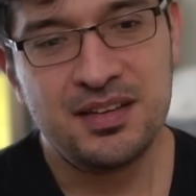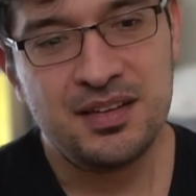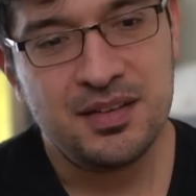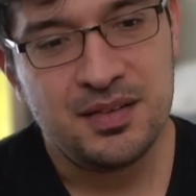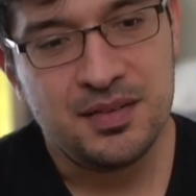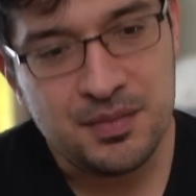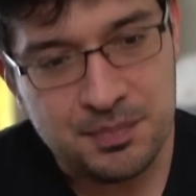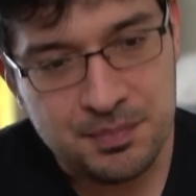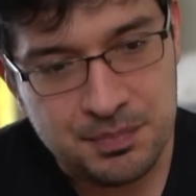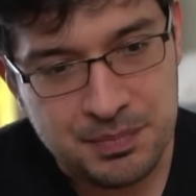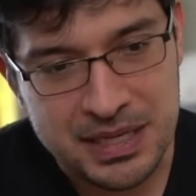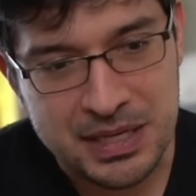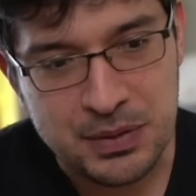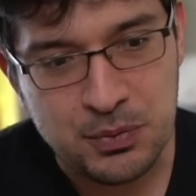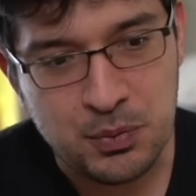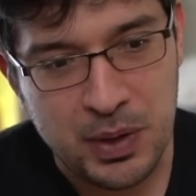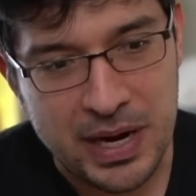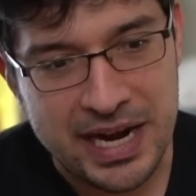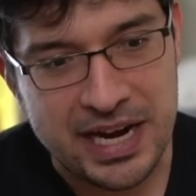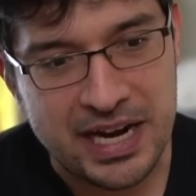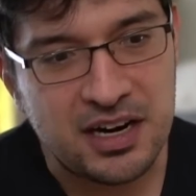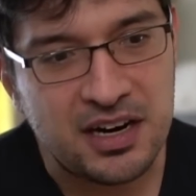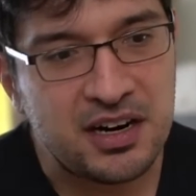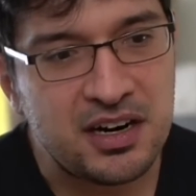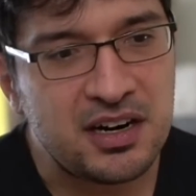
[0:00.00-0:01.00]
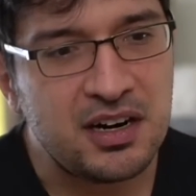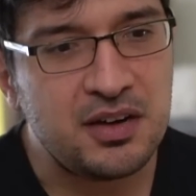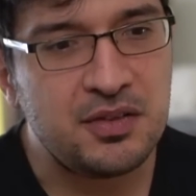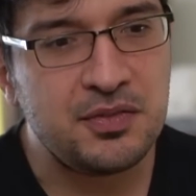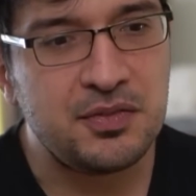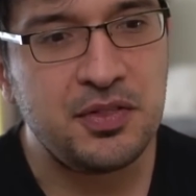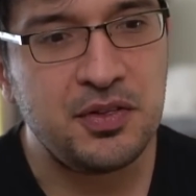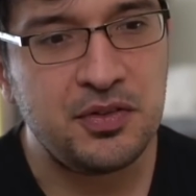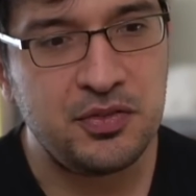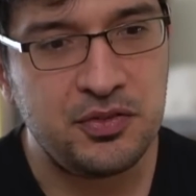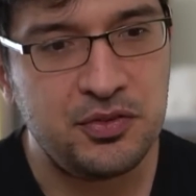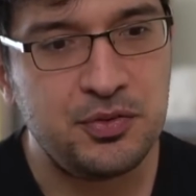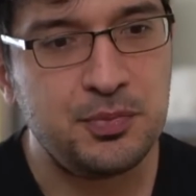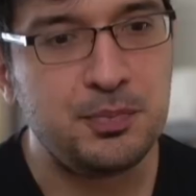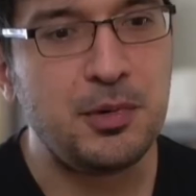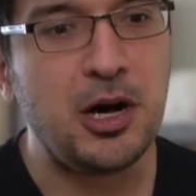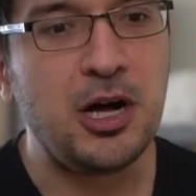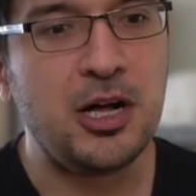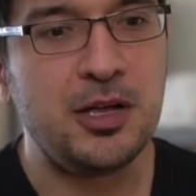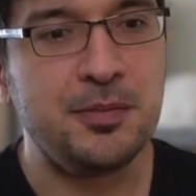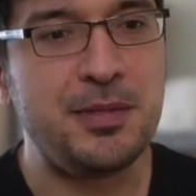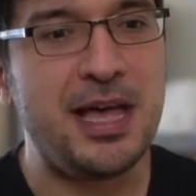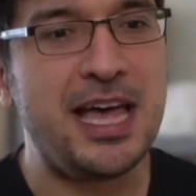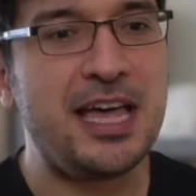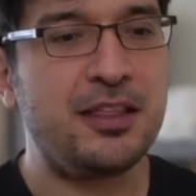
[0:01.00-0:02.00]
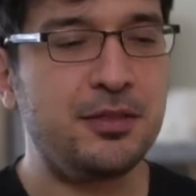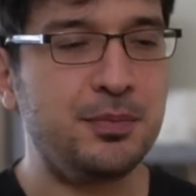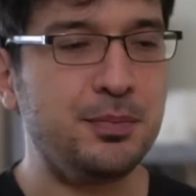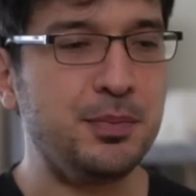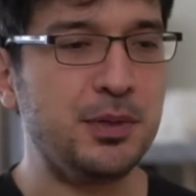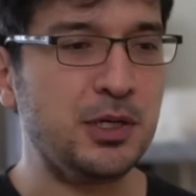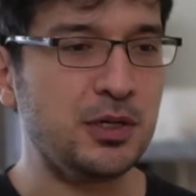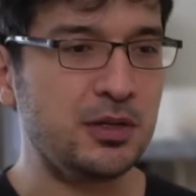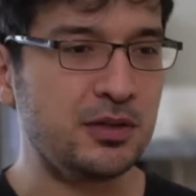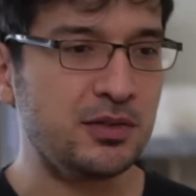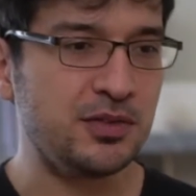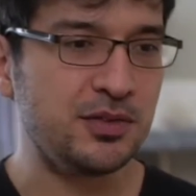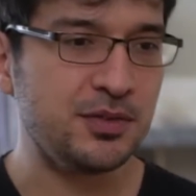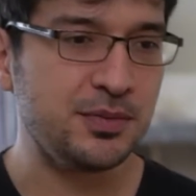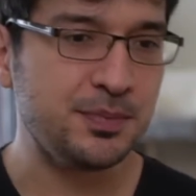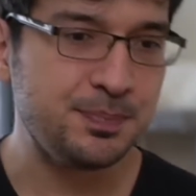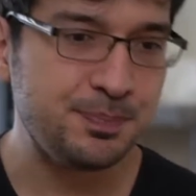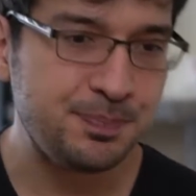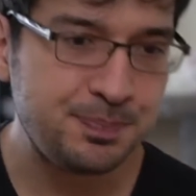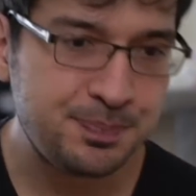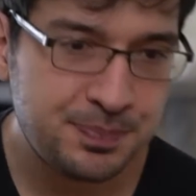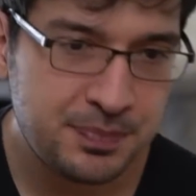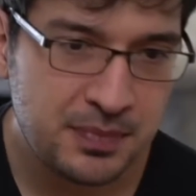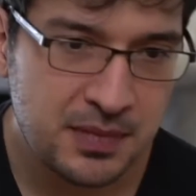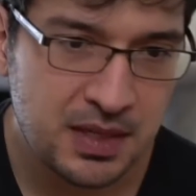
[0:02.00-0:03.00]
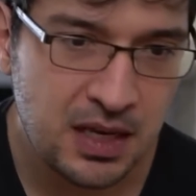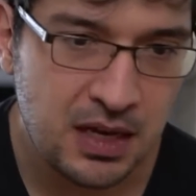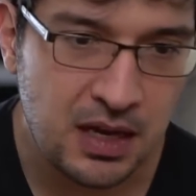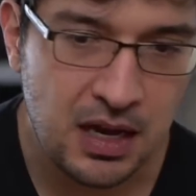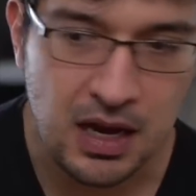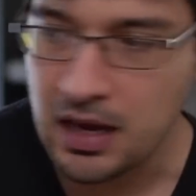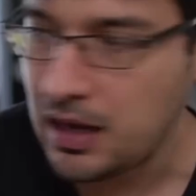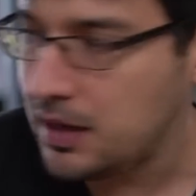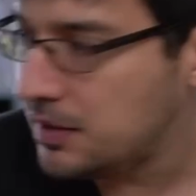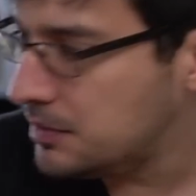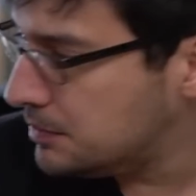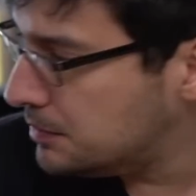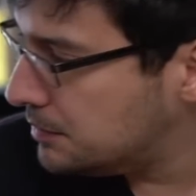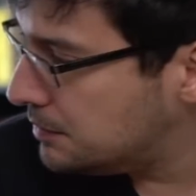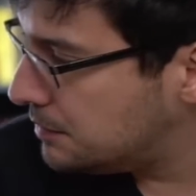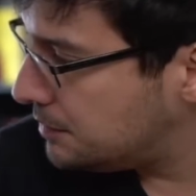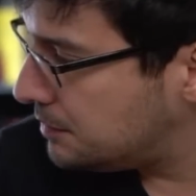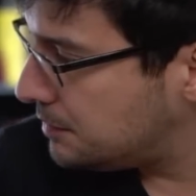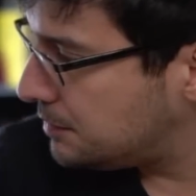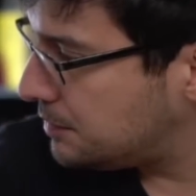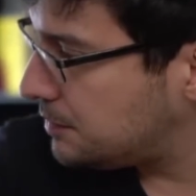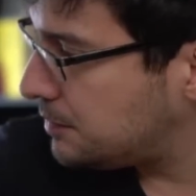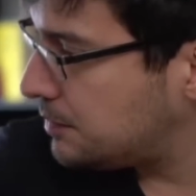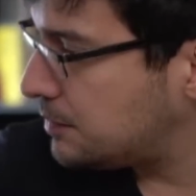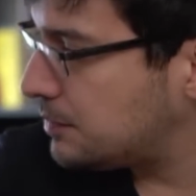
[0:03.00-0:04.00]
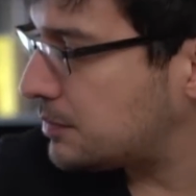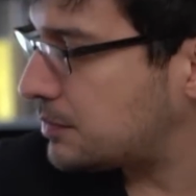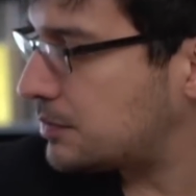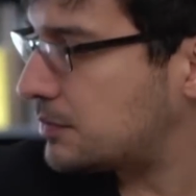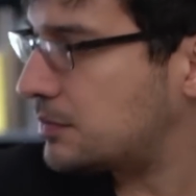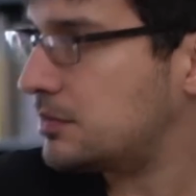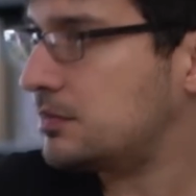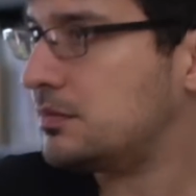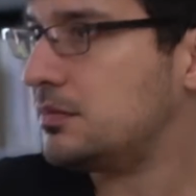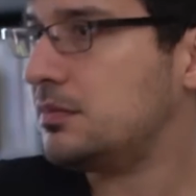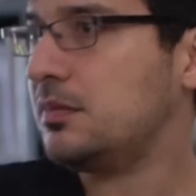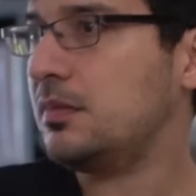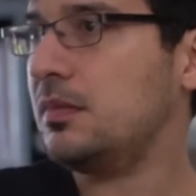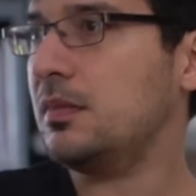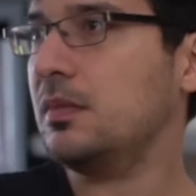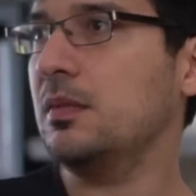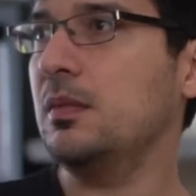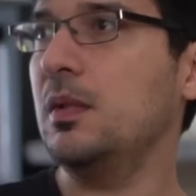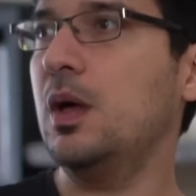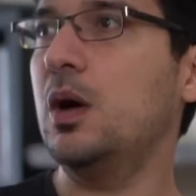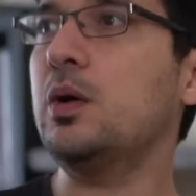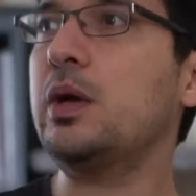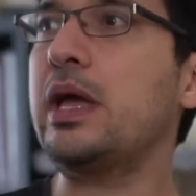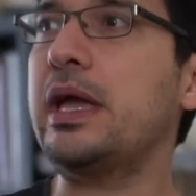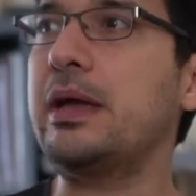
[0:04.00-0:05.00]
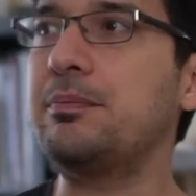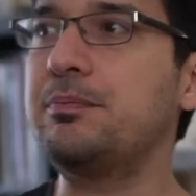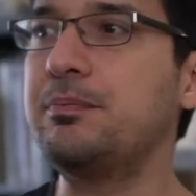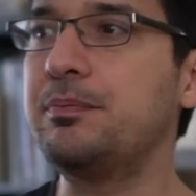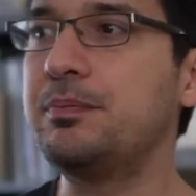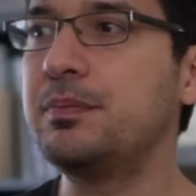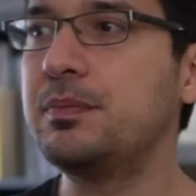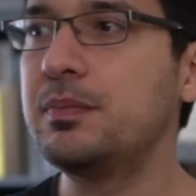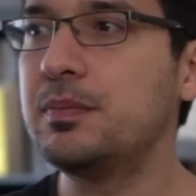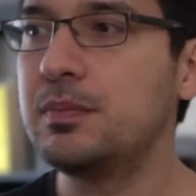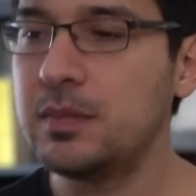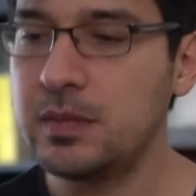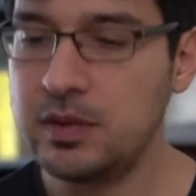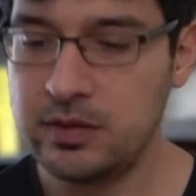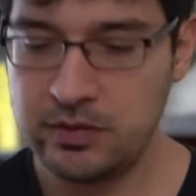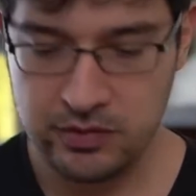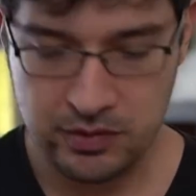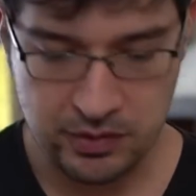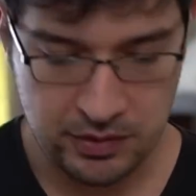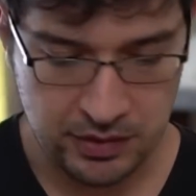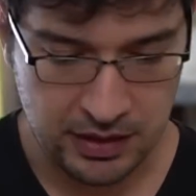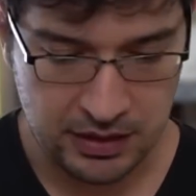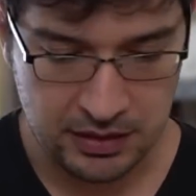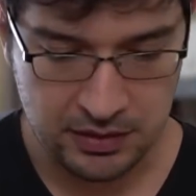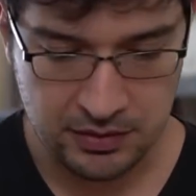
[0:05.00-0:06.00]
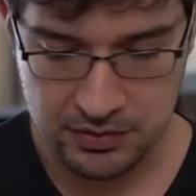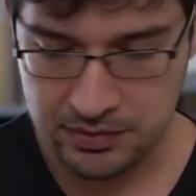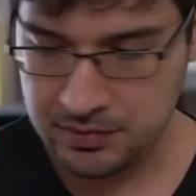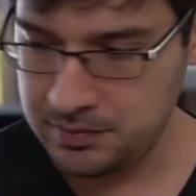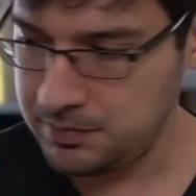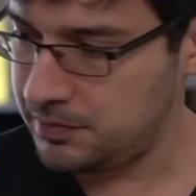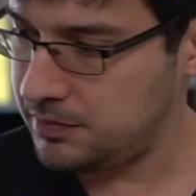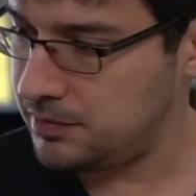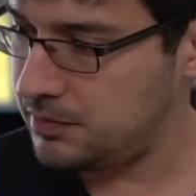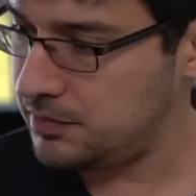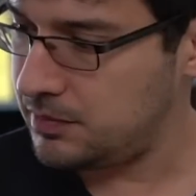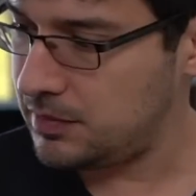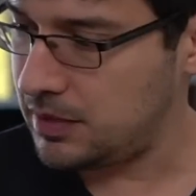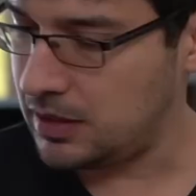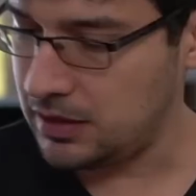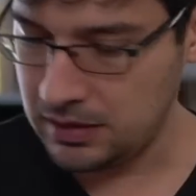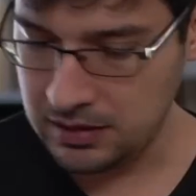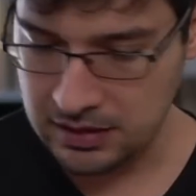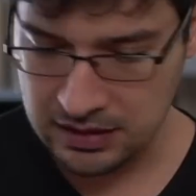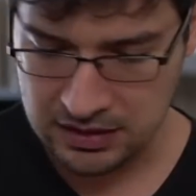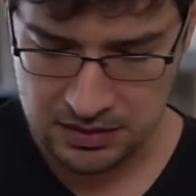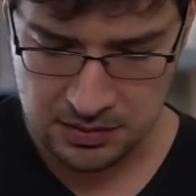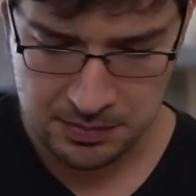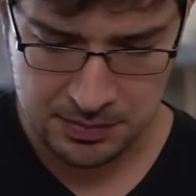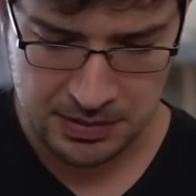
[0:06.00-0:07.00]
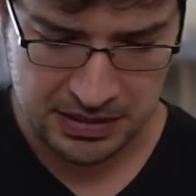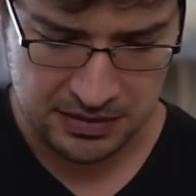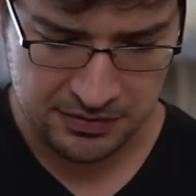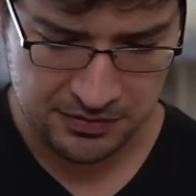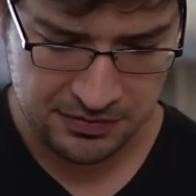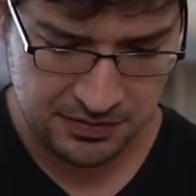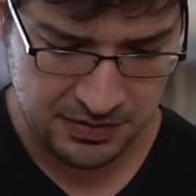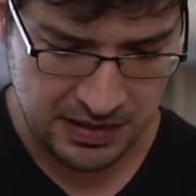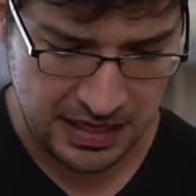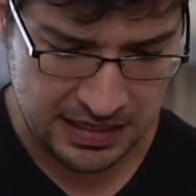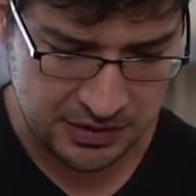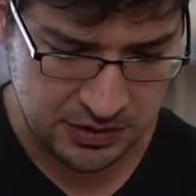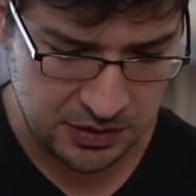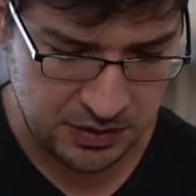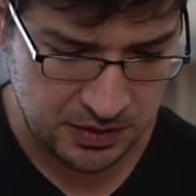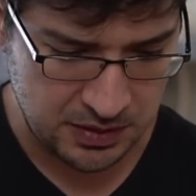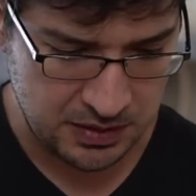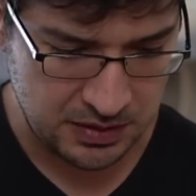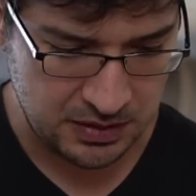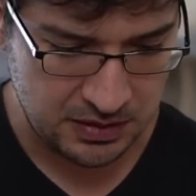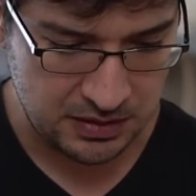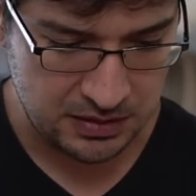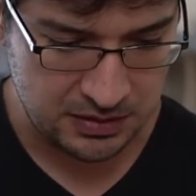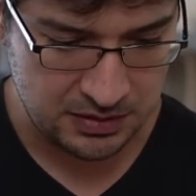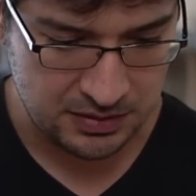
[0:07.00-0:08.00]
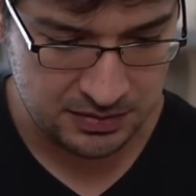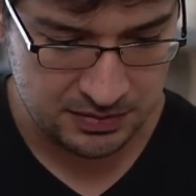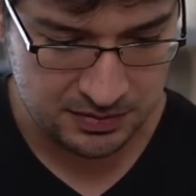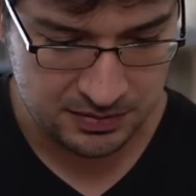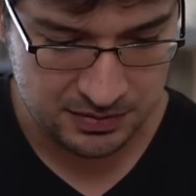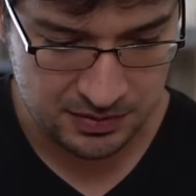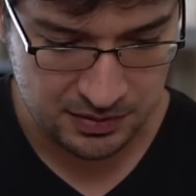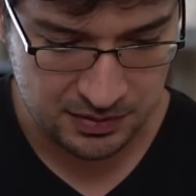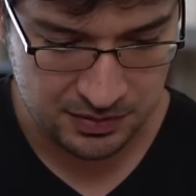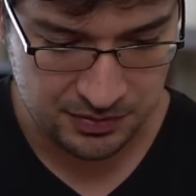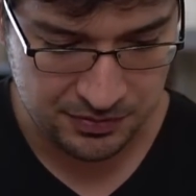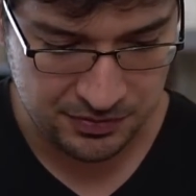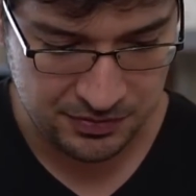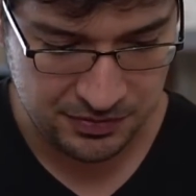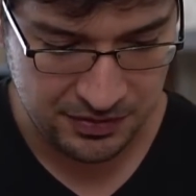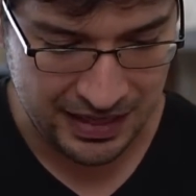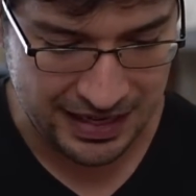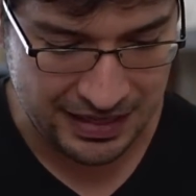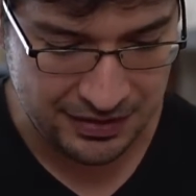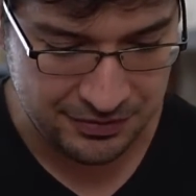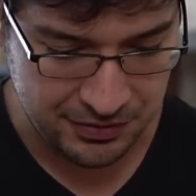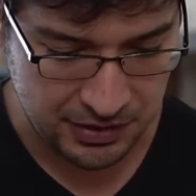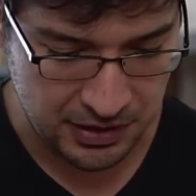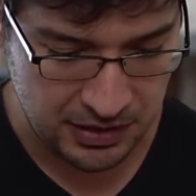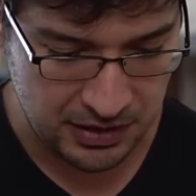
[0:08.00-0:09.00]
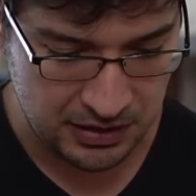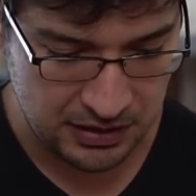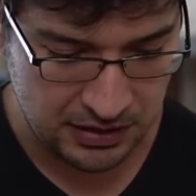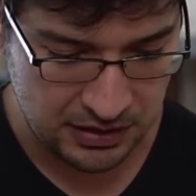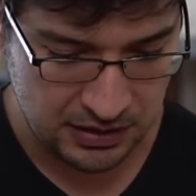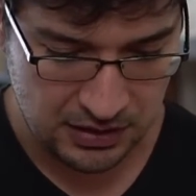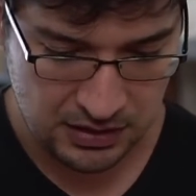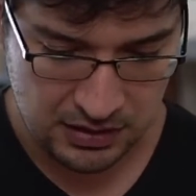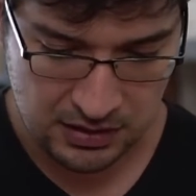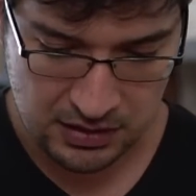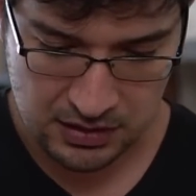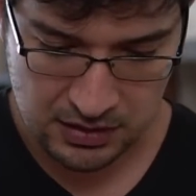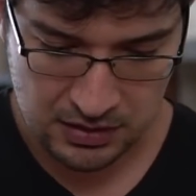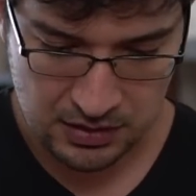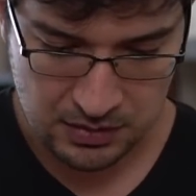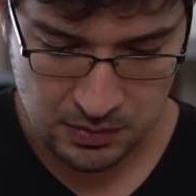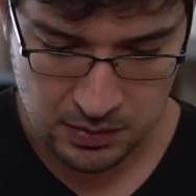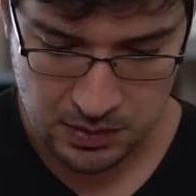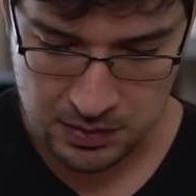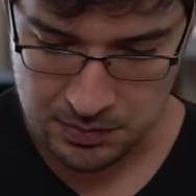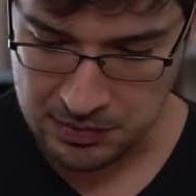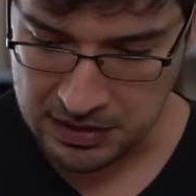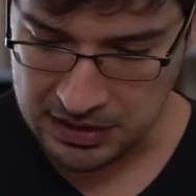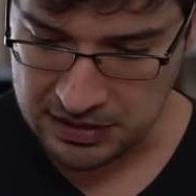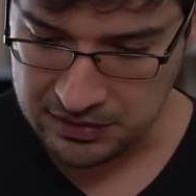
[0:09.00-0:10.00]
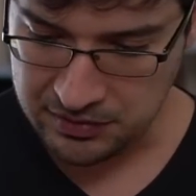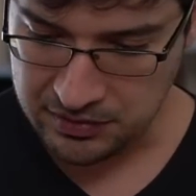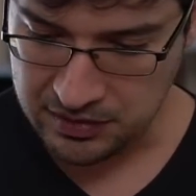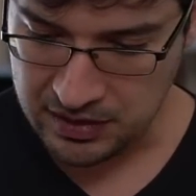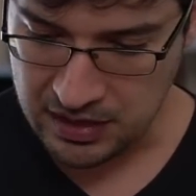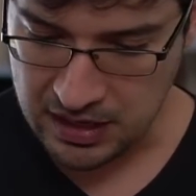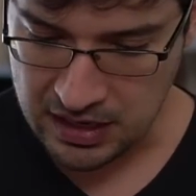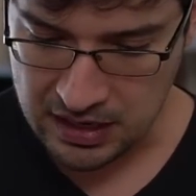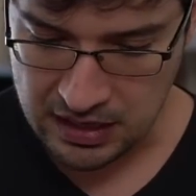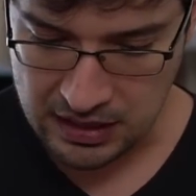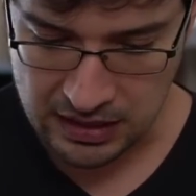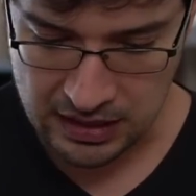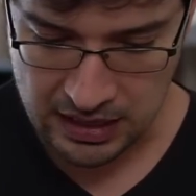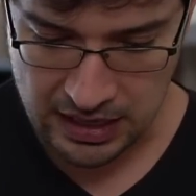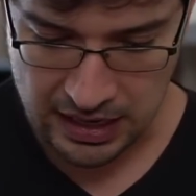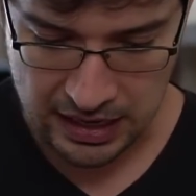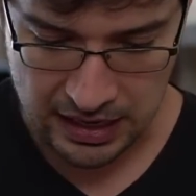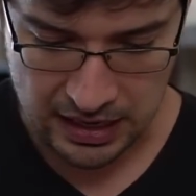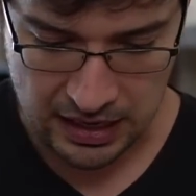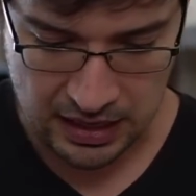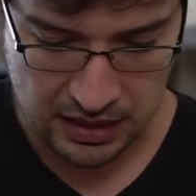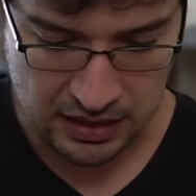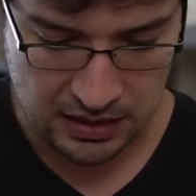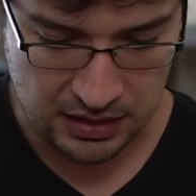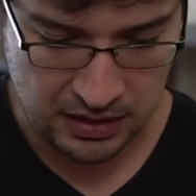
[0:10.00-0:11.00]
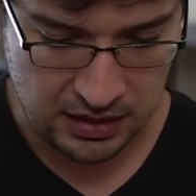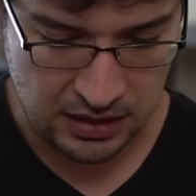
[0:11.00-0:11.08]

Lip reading: Beware of the small math books. Okay, so there's a little bit of lecture or flavor, one might say, and